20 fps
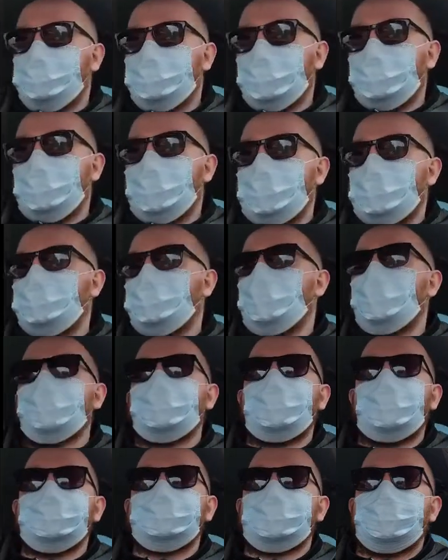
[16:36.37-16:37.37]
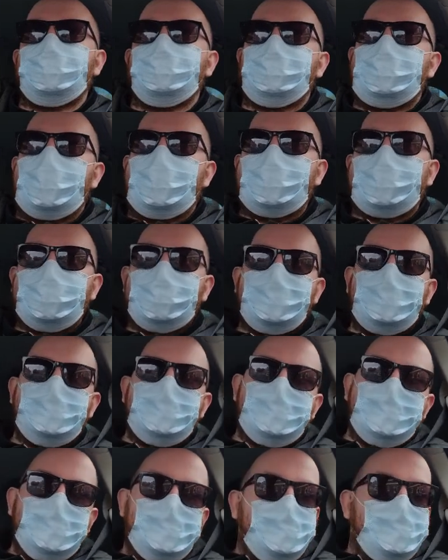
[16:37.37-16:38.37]
but when the work does come back,
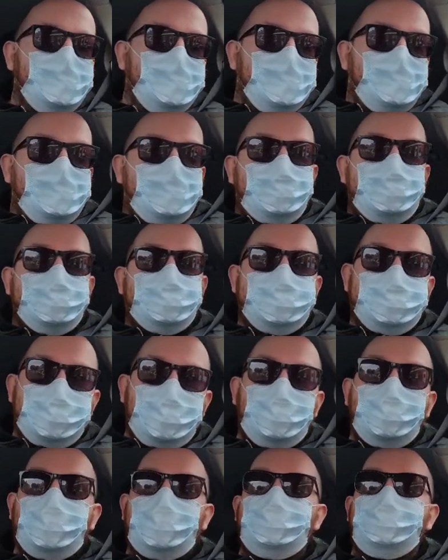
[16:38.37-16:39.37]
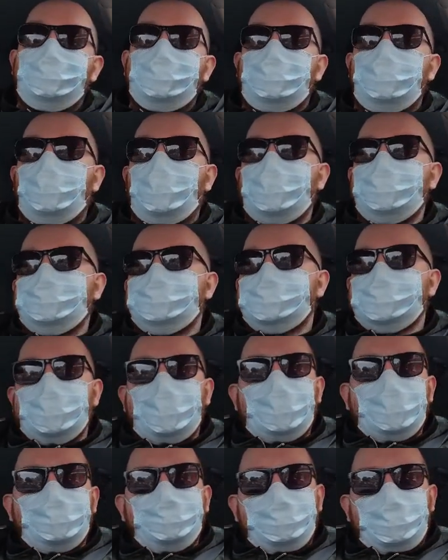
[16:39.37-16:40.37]
you're still going to be quite
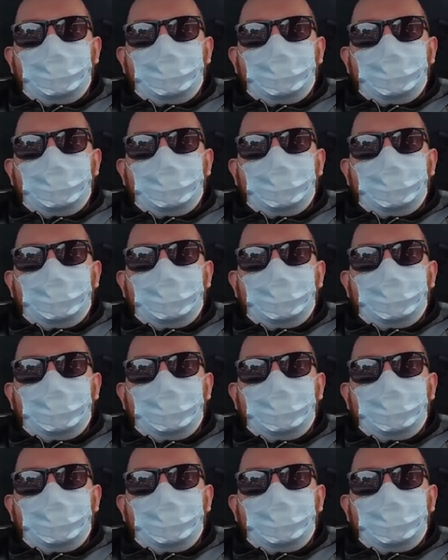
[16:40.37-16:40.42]
scared